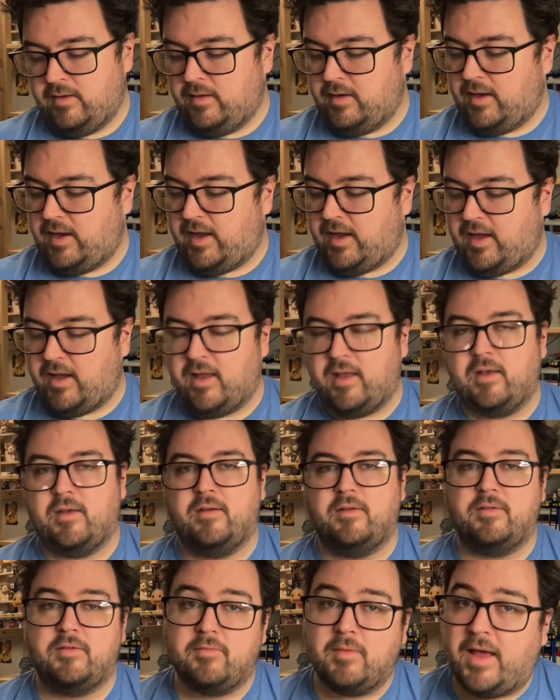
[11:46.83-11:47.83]

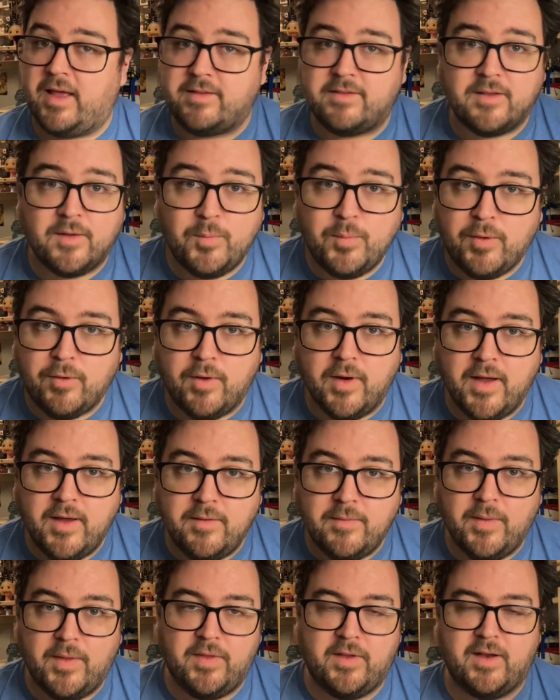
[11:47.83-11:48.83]
and at some point
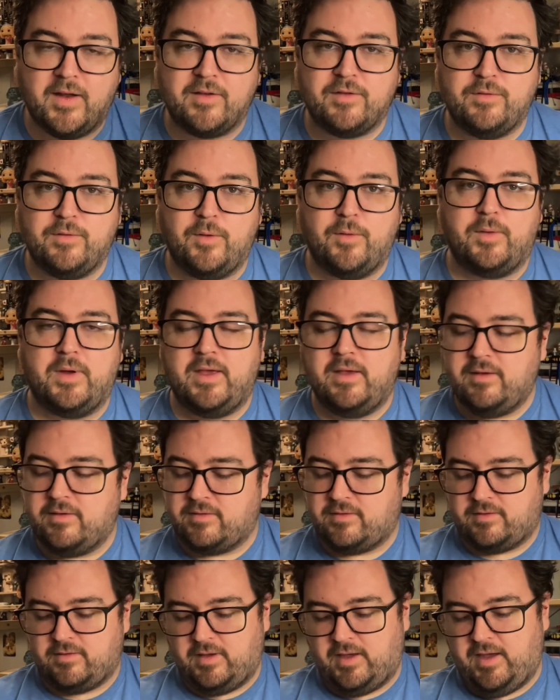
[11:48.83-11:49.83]
in the next few
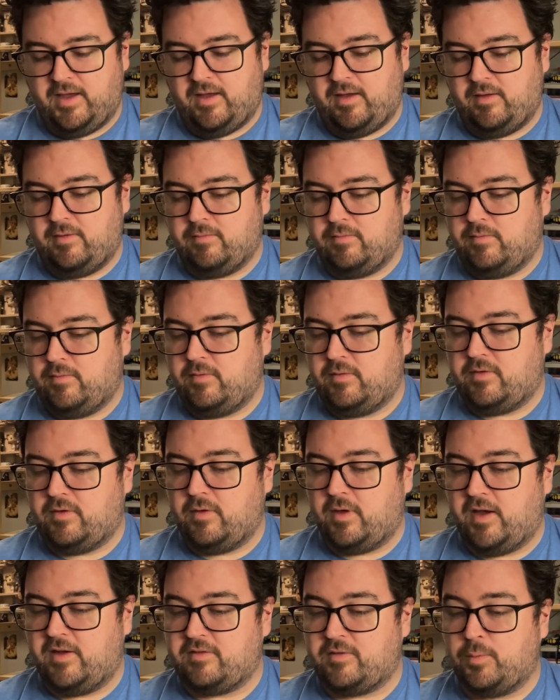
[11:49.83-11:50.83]
weeks,
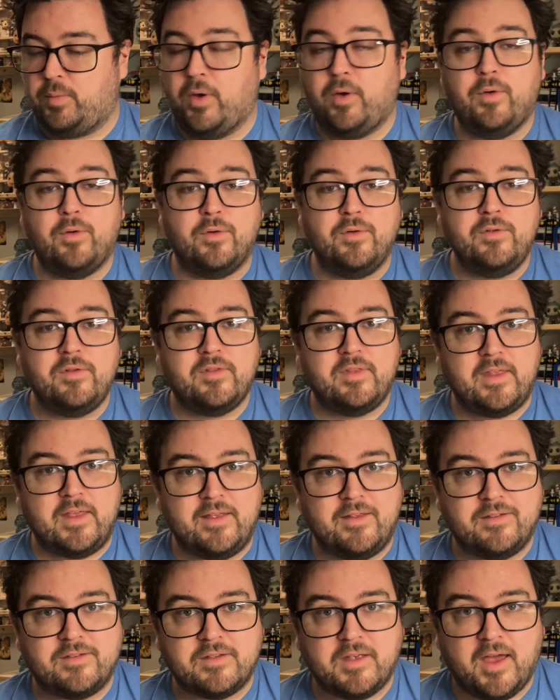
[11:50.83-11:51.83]
I suppose the
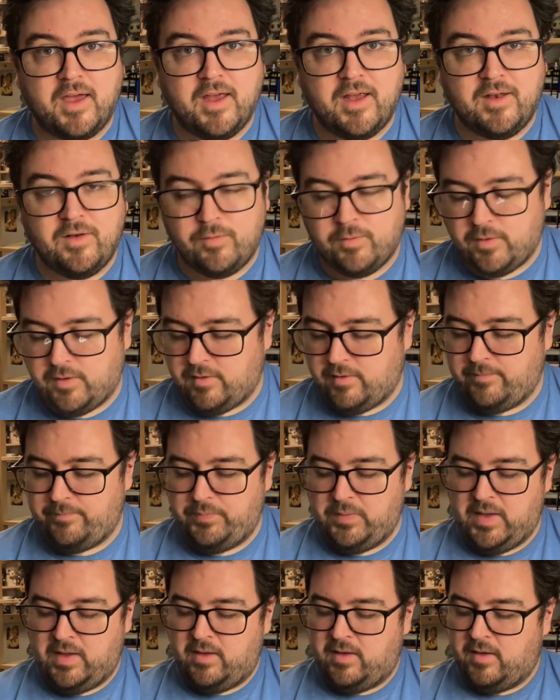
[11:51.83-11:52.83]
signed will
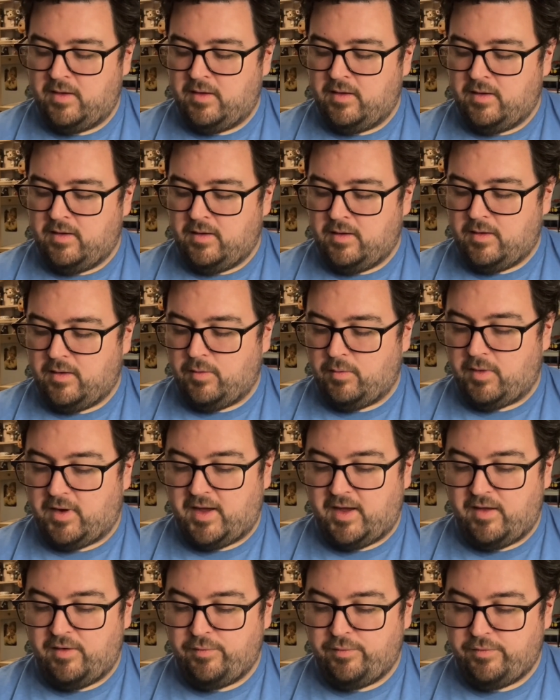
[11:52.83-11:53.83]

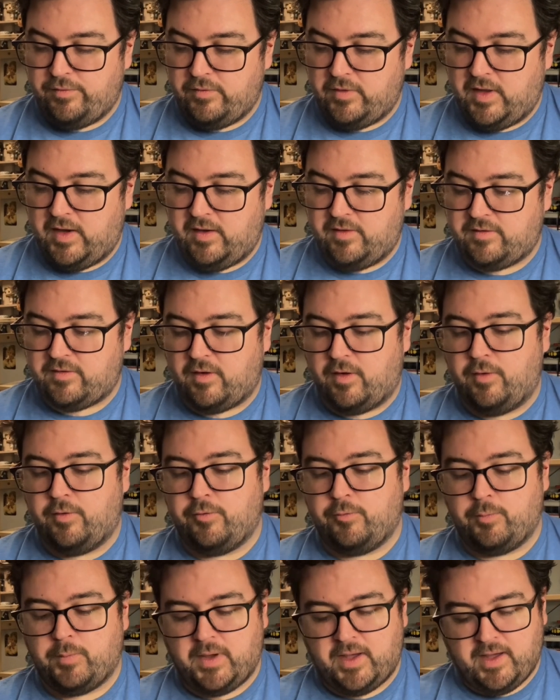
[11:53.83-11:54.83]
arrive in its
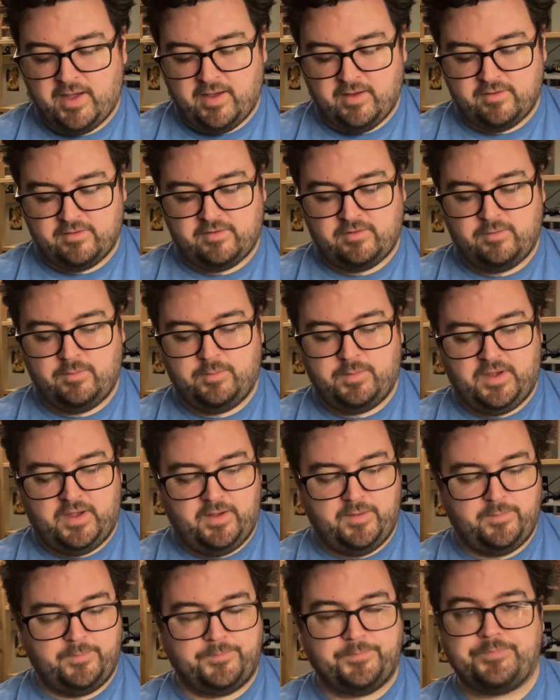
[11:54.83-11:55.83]
own box. But
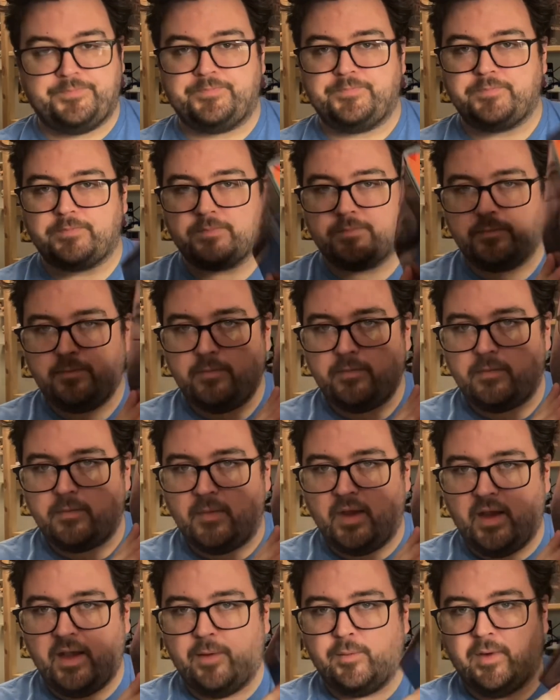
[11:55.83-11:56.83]

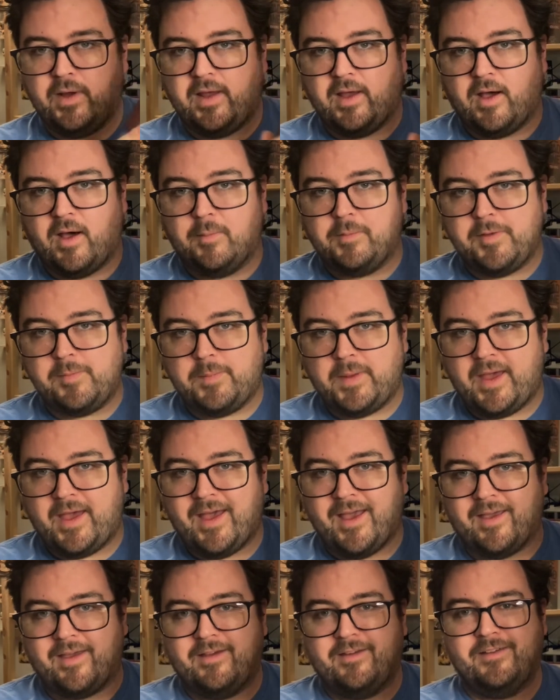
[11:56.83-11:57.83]
anyway, I'll be
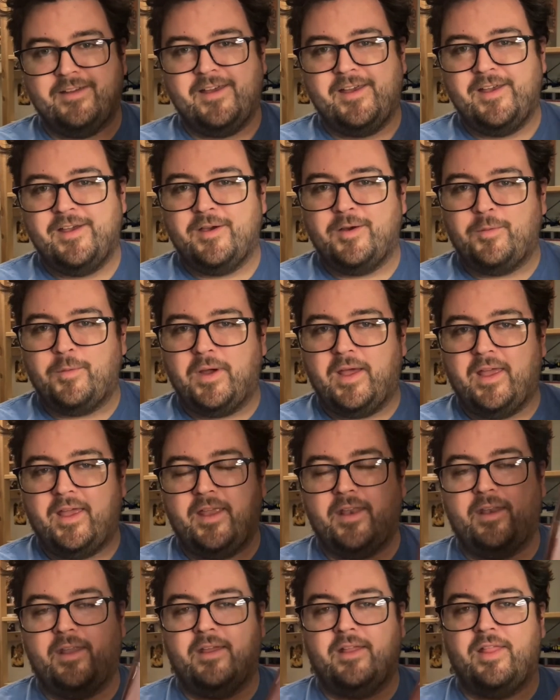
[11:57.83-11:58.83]
back
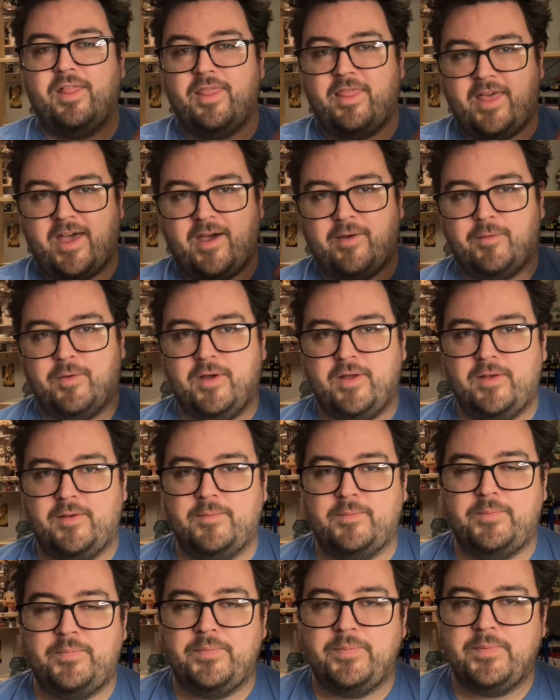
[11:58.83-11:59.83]
when that one